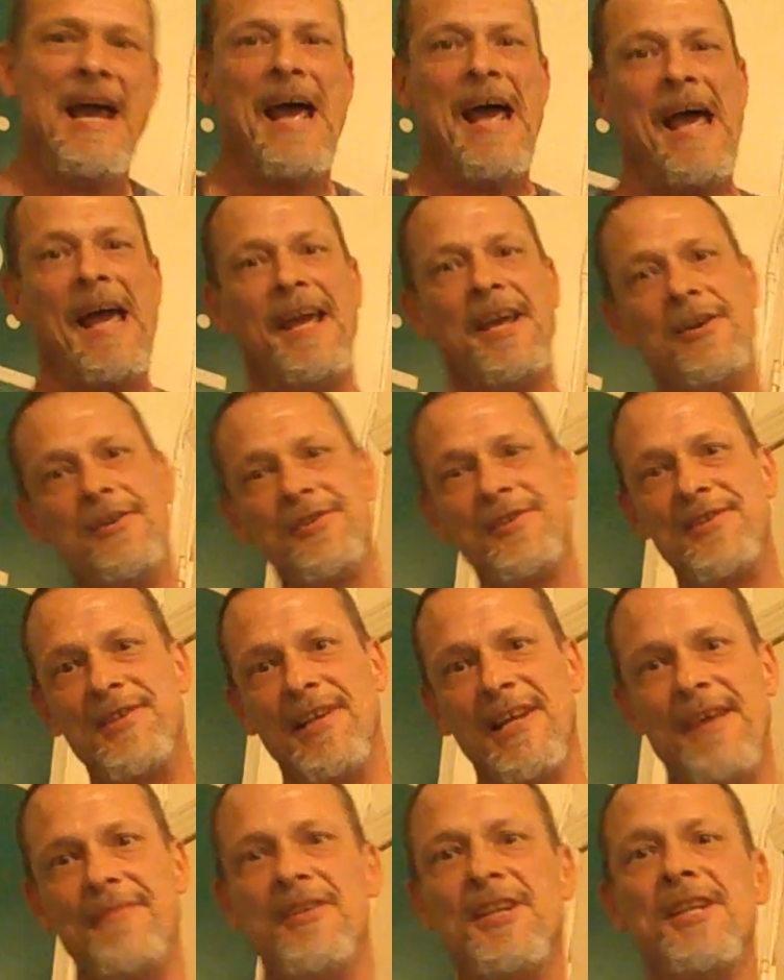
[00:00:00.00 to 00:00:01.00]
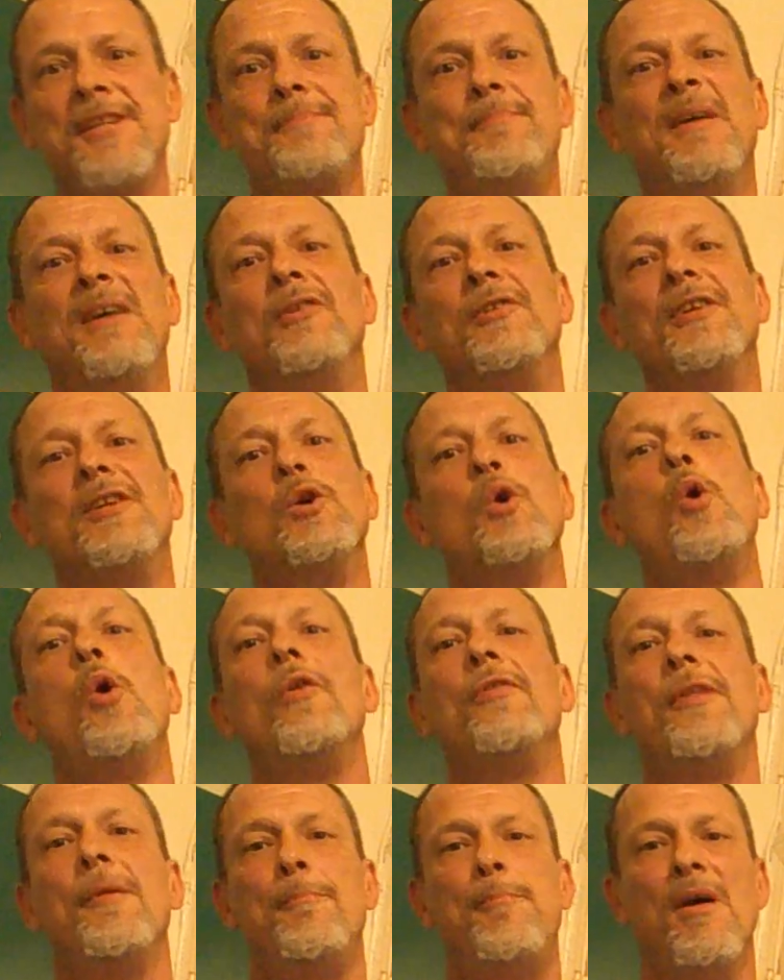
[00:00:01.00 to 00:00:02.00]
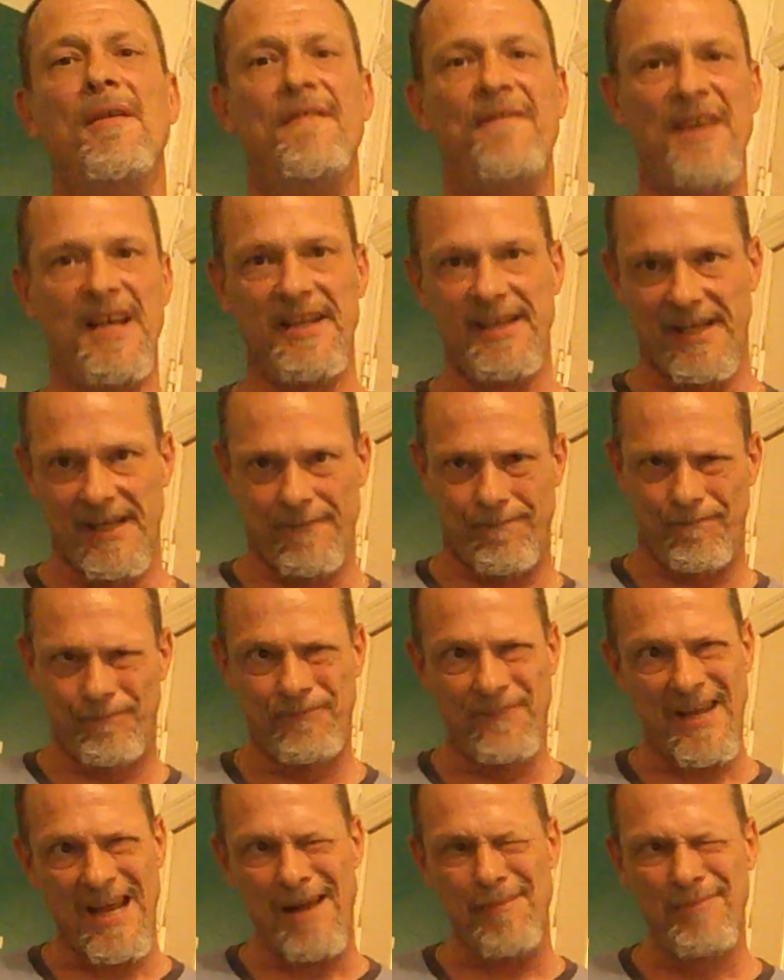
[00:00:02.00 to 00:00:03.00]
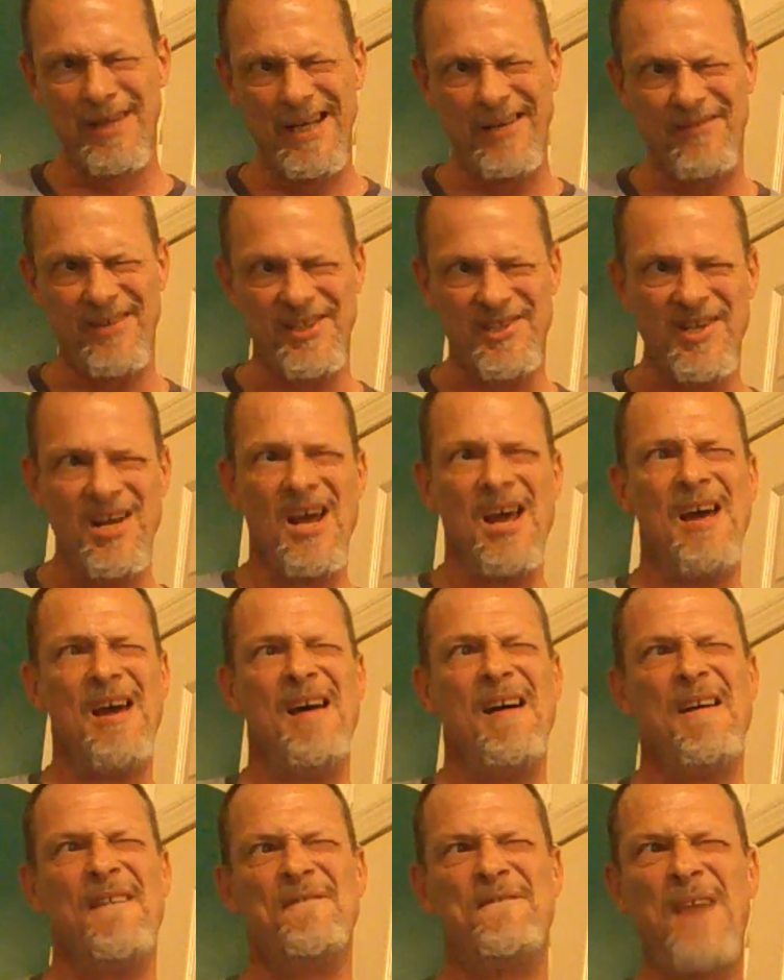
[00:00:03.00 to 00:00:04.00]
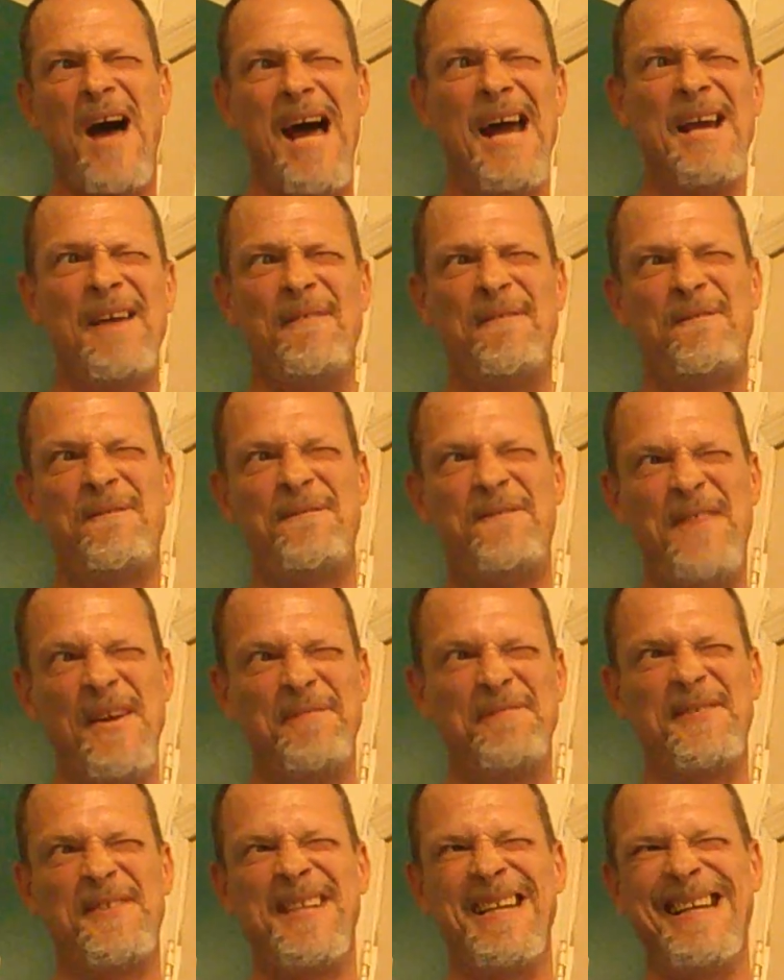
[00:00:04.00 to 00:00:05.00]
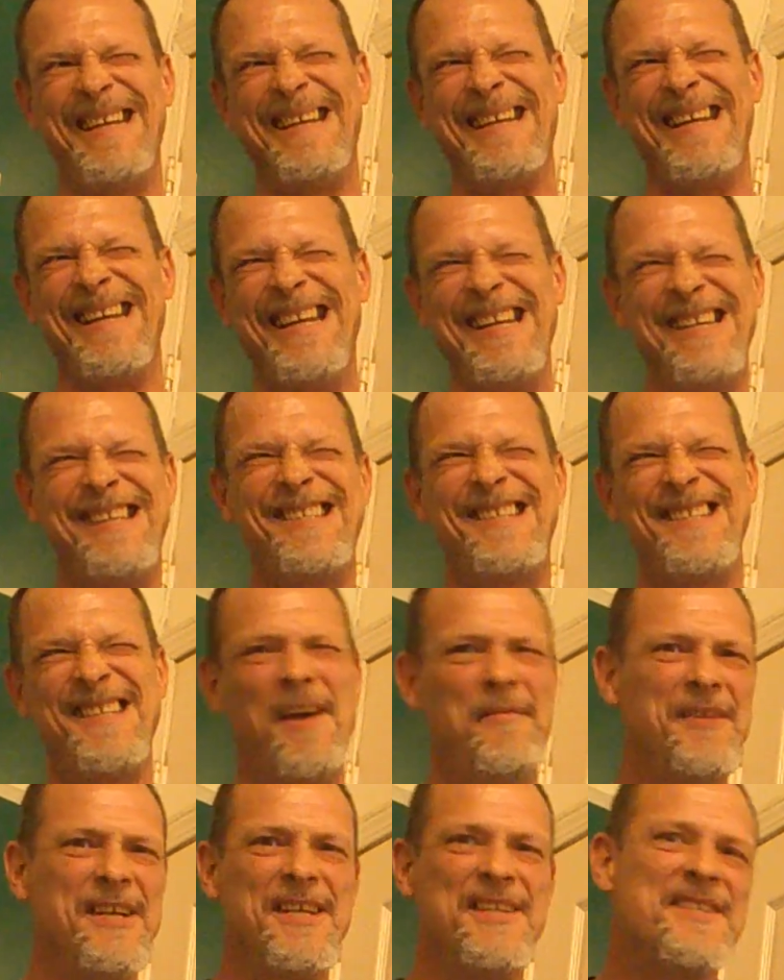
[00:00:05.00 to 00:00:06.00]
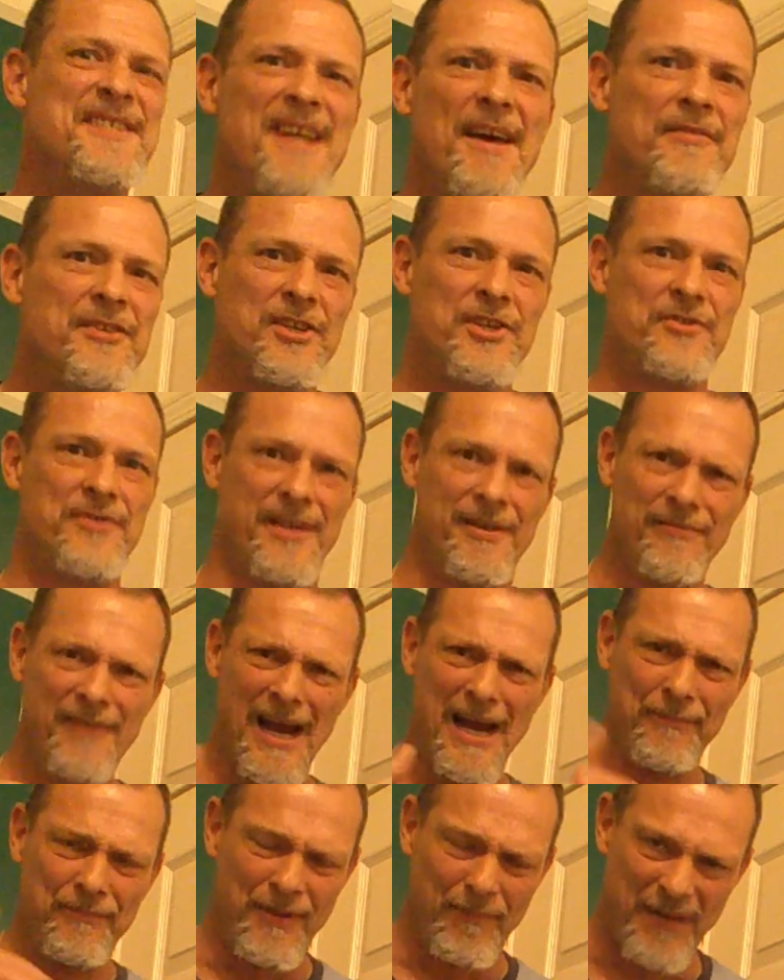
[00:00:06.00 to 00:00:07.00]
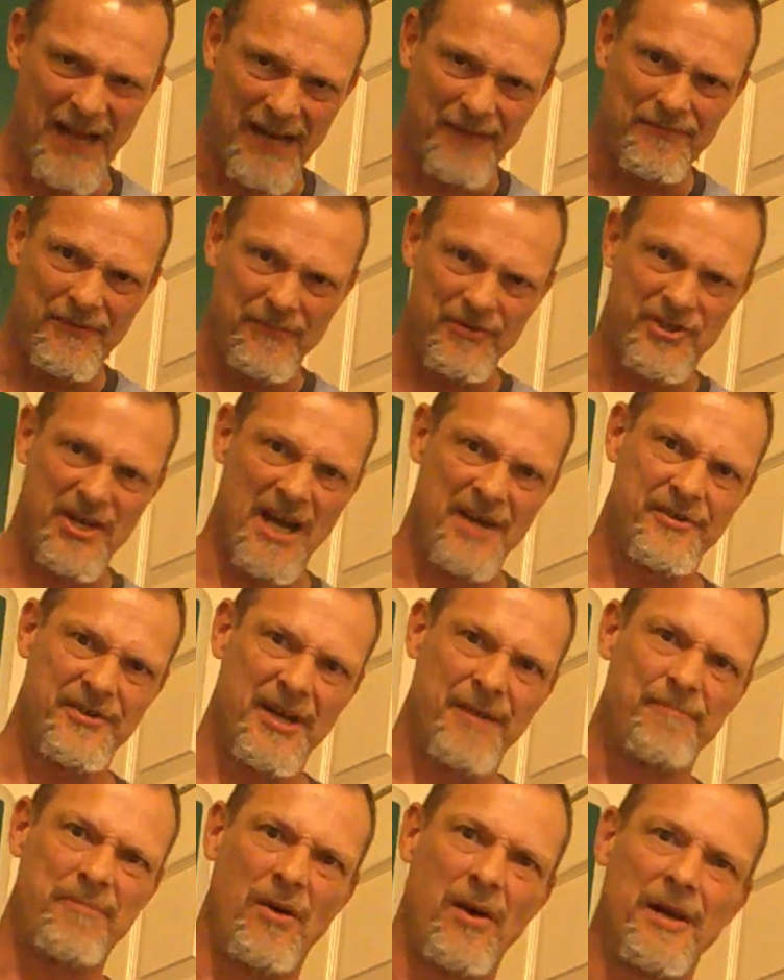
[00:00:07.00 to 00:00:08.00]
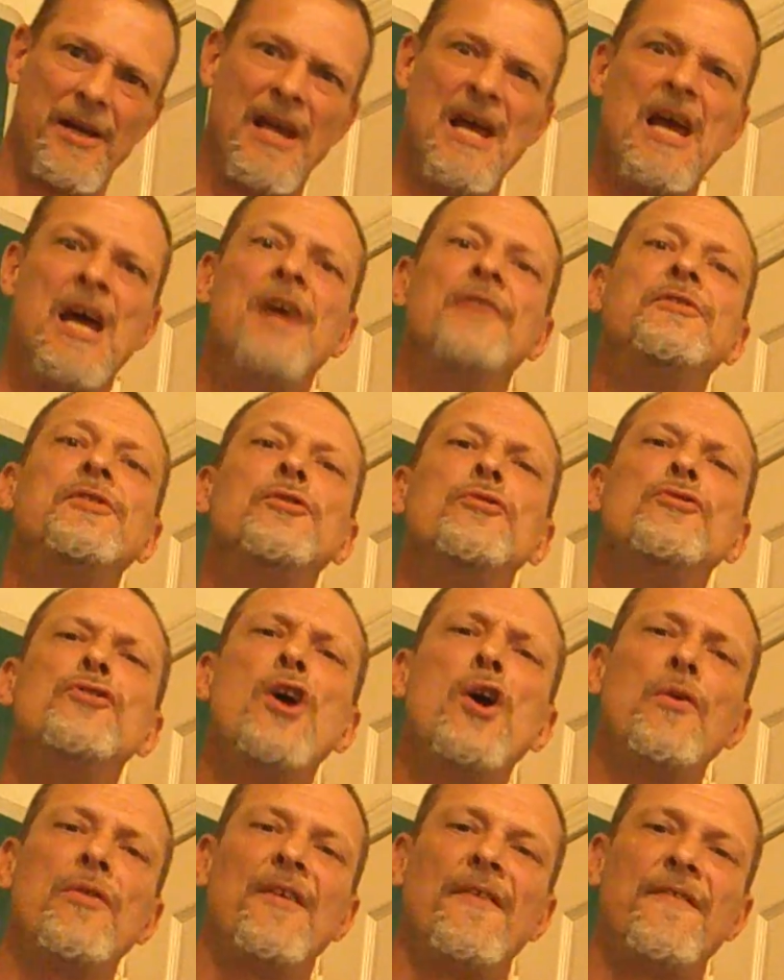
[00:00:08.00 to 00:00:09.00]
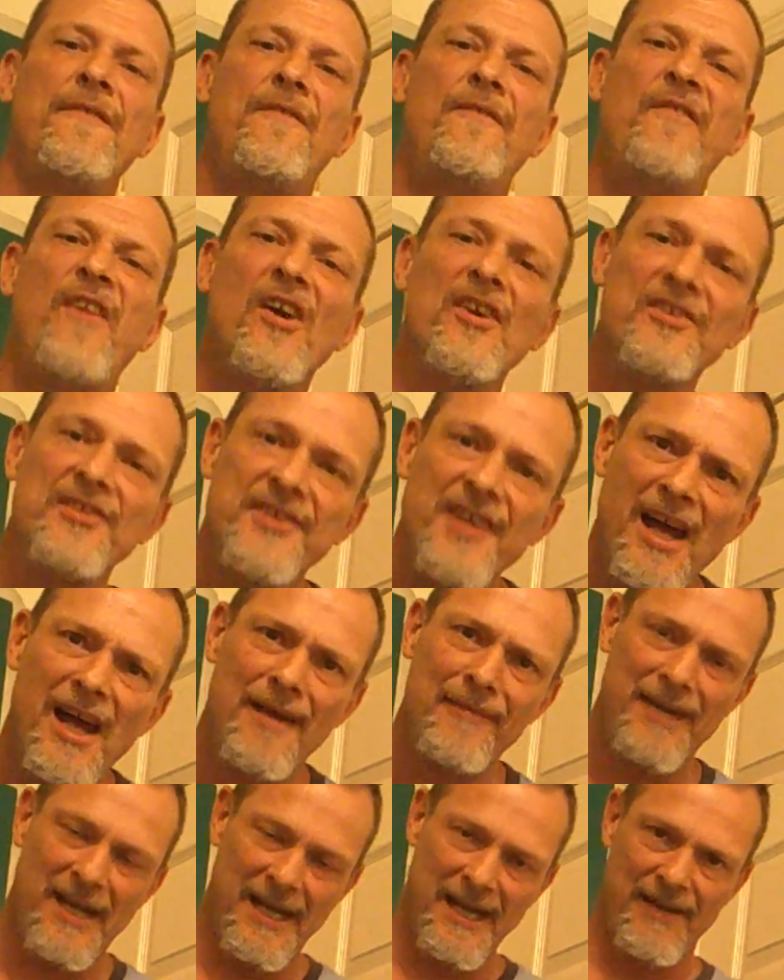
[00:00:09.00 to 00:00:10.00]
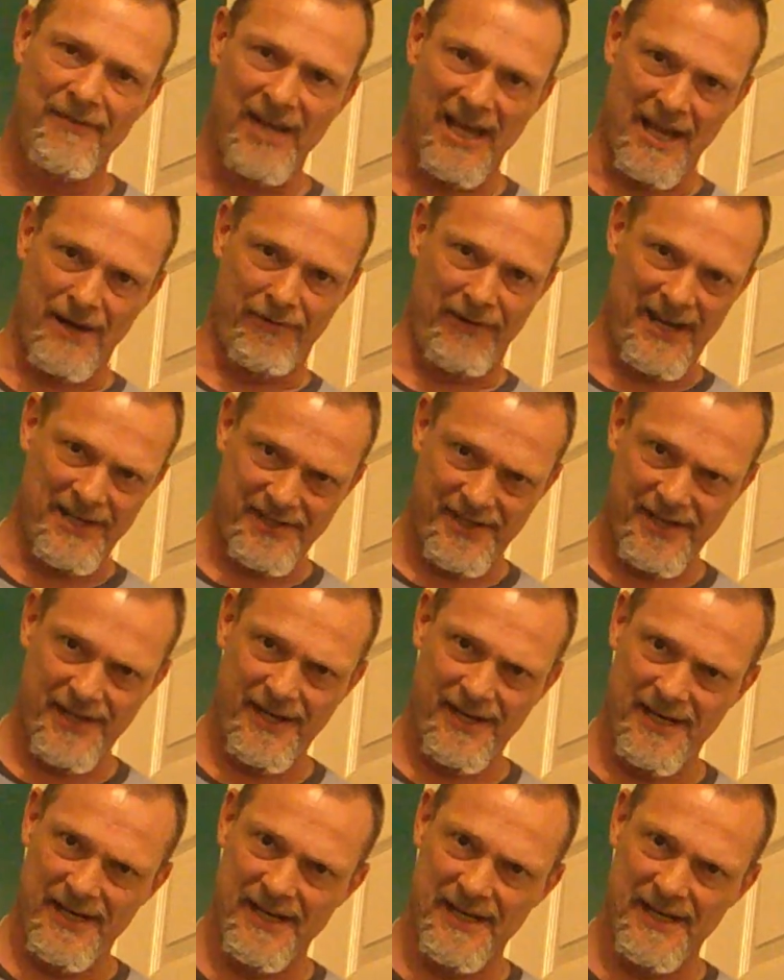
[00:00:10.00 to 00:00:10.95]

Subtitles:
He used to live in this building called the Pavilion. I believe it's 550 East 77th Street, right up the block from John J. Porter. Do you know the first time I ever got arrested?